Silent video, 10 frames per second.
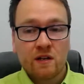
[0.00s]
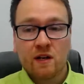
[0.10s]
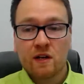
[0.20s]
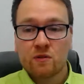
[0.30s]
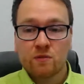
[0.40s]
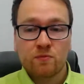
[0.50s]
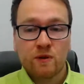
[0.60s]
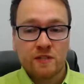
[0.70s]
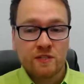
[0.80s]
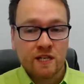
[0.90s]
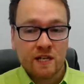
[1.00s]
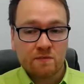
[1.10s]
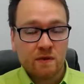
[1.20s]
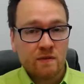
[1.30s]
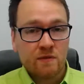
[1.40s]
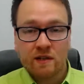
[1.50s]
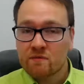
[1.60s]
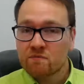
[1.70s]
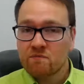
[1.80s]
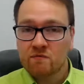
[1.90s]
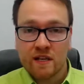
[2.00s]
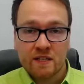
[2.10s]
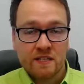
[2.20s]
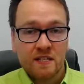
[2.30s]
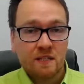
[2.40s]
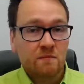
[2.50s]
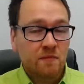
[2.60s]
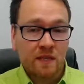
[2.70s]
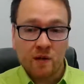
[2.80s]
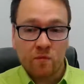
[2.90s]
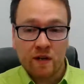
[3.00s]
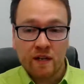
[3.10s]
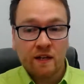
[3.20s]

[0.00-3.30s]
a corporation tax payment, VAT, PAYE,